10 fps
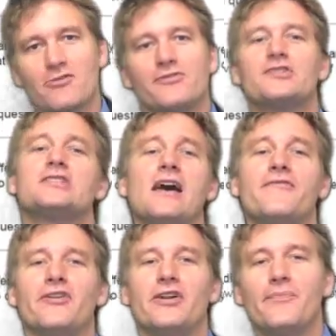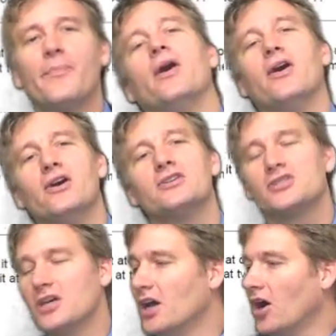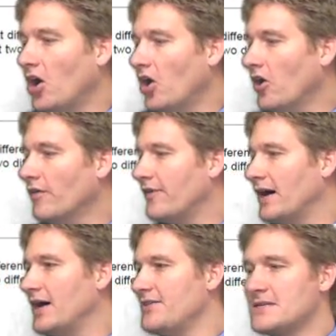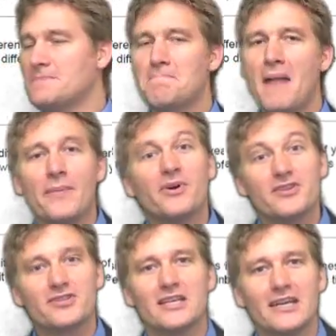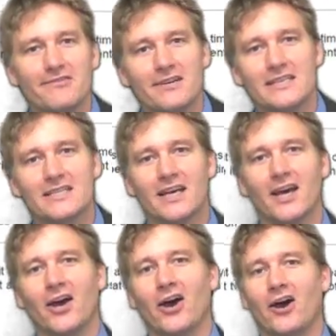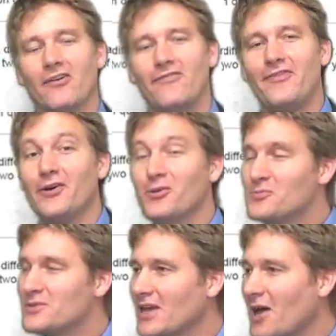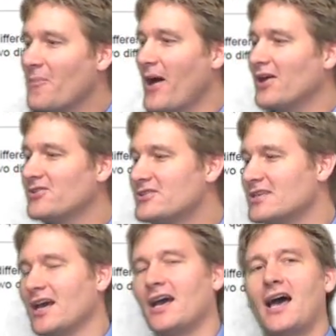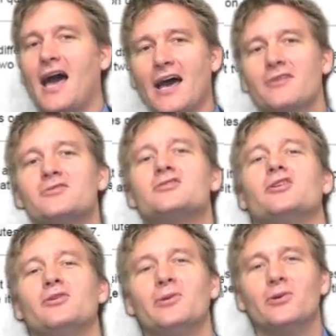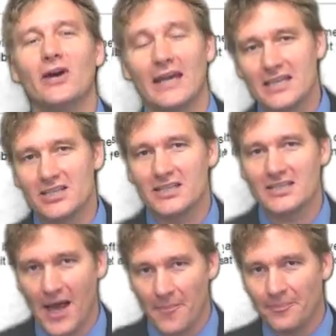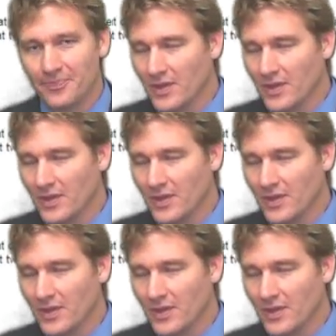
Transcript: out of 7 part of this mammoth series of films about how to do your English exam.